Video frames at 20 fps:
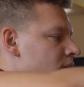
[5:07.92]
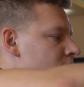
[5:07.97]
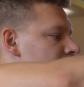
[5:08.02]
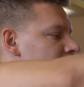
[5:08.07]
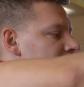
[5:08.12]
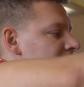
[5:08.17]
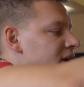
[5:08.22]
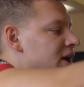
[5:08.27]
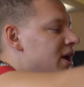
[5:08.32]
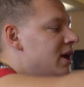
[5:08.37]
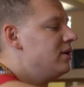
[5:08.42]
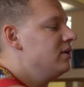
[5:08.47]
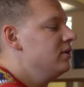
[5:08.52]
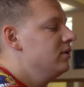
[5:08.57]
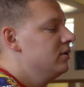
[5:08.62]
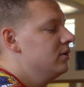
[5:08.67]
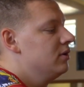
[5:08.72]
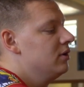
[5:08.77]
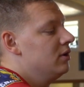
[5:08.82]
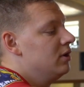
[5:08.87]
And
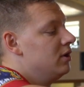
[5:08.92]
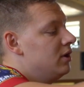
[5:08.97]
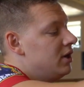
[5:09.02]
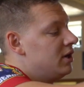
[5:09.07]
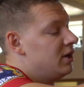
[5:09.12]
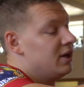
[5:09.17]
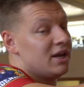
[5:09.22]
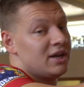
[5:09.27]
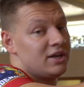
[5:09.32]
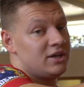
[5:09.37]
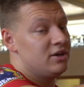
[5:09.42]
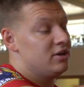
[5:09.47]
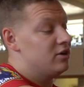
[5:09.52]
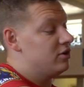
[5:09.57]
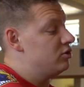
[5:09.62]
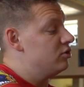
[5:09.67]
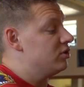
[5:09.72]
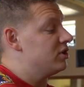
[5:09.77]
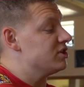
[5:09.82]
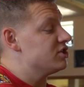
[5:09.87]
again here
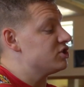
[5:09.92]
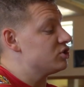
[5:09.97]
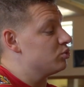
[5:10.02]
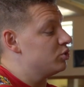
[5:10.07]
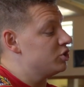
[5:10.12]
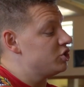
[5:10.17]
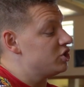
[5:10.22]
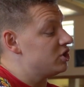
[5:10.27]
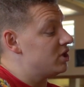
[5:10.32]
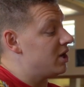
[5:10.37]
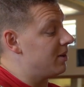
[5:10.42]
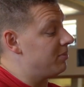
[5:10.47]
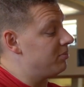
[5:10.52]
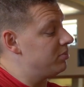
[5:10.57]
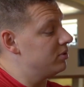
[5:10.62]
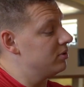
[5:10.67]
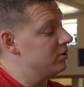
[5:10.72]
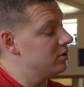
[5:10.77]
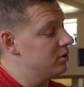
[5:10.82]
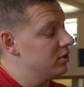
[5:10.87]
you can switch it
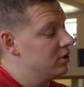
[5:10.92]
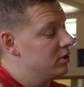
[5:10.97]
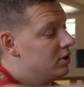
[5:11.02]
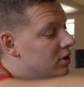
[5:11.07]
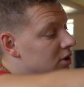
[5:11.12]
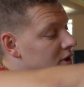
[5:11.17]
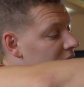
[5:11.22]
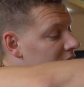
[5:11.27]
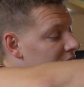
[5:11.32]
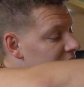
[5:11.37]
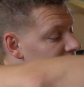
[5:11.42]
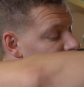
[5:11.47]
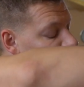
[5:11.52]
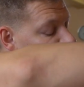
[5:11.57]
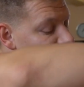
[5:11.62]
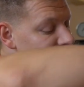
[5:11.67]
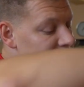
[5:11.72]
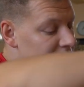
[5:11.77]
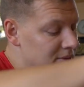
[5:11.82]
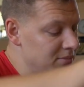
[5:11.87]
up under the
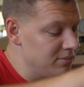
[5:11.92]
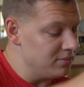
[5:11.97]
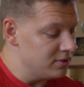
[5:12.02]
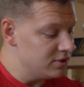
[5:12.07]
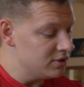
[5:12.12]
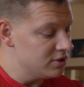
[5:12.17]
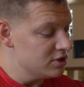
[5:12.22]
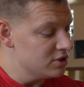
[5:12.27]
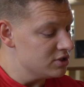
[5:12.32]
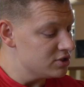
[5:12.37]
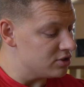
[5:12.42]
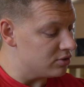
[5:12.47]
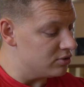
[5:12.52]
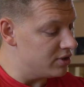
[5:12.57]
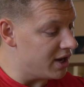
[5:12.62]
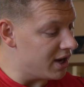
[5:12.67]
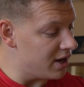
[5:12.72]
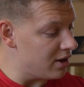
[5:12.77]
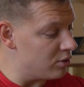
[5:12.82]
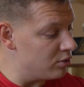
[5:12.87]
thumb. So
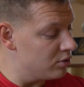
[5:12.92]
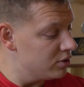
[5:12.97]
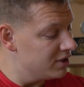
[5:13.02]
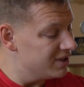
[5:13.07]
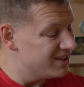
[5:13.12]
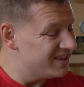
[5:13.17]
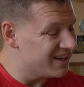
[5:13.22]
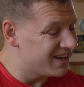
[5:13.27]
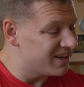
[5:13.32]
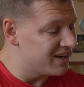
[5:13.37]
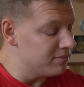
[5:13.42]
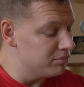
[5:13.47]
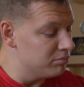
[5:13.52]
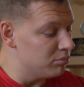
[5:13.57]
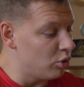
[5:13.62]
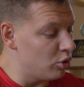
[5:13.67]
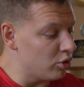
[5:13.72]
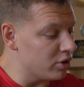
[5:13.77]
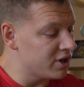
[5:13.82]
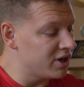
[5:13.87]
now the
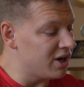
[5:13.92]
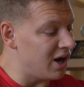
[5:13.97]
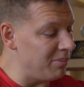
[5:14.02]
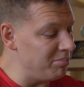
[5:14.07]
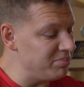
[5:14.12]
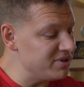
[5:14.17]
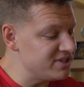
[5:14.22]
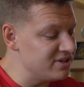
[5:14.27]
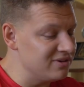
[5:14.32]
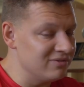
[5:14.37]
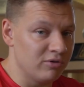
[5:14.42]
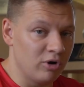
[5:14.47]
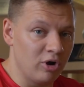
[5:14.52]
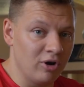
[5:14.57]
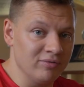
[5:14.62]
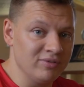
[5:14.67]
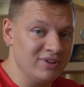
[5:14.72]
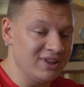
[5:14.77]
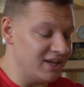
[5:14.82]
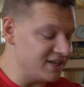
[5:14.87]
more cup is
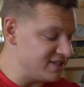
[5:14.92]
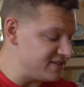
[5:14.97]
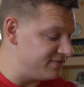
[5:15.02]
involved, less